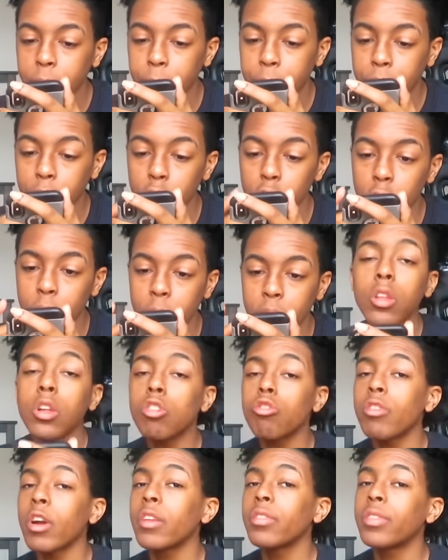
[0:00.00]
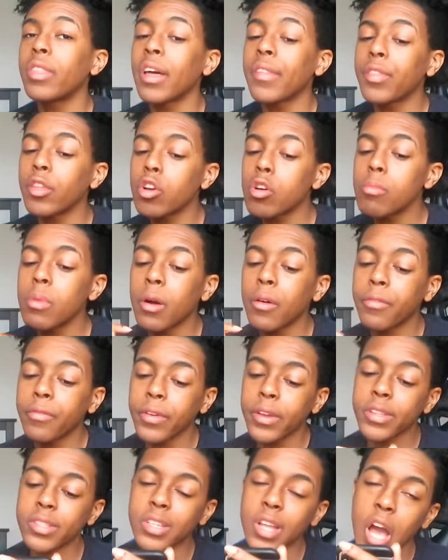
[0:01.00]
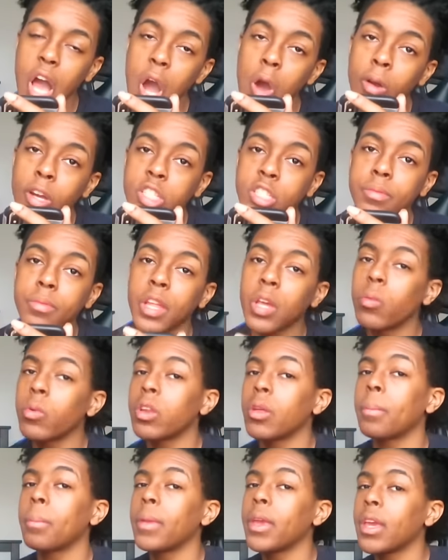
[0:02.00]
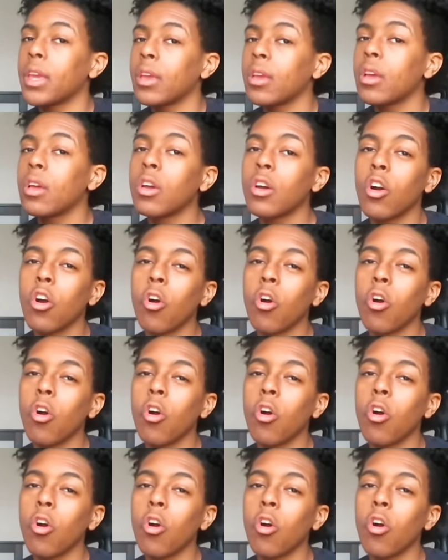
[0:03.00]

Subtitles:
boom. Look, right, that thing on my face, I'll explain what it means.